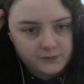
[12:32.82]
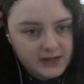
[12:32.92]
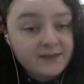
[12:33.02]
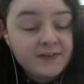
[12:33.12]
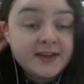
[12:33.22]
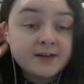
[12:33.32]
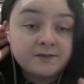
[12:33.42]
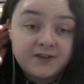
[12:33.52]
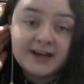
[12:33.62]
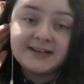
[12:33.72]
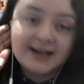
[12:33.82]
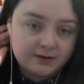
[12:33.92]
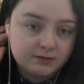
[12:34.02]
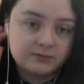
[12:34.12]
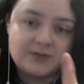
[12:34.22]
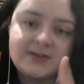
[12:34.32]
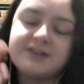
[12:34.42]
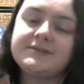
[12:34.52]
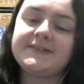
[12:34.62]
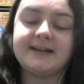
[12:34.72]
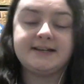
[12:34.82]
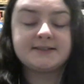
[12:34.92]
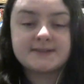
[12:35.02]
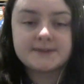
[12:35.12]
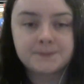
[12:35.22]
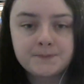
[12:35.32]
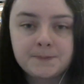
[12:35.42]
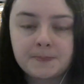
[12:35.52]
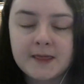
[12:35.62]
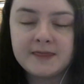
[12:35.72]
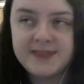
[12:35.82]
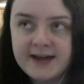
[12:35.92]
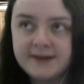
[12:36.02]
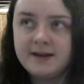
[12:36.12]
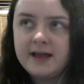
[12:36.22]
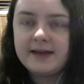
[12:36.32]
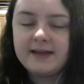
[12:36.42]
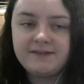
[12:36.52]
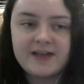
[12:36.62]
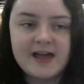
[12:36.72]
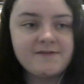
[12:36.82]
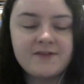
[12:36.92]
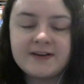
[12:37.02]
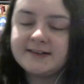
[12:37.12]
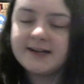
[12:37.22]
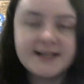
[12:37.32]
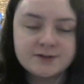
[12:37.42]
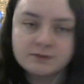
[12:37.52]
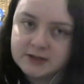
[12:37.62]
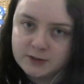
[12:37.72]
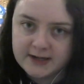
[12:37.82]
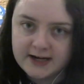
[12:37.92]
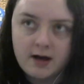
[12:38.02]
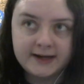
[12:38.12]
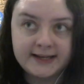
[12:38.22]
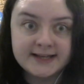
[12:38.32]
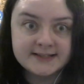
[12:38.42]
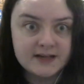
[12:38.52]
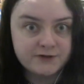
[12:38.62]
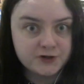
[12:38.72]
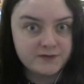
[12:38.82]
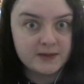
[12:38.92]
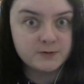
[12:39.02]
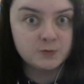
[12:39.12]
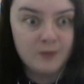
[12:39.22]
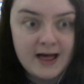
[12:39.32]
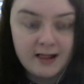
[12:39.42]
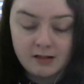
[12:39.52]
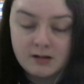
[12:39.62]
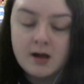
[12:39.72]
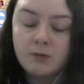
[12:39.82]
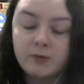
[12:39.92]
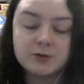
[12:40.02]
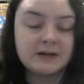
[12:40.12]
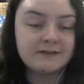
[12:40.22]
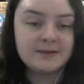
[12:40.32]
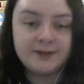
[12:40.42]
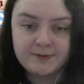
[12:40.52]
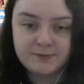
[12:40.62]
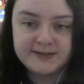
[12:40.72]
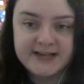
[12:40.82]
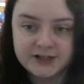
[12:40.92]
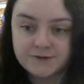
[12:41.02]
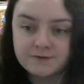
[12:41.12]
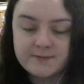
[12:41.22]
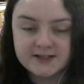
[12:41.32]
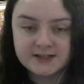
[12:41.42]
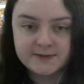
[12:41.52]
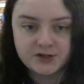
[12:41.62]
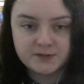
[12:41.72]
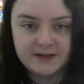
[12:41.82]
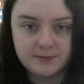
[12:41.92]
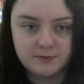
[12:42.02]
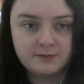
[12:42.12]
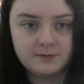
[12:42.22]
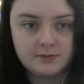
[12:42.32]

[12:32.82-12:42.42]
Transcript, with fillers: If he can find out that they're doing this, then if they ever find out he's not really 29, he has leverage over them as well, which will give him a little bit of protection from the suspicious people.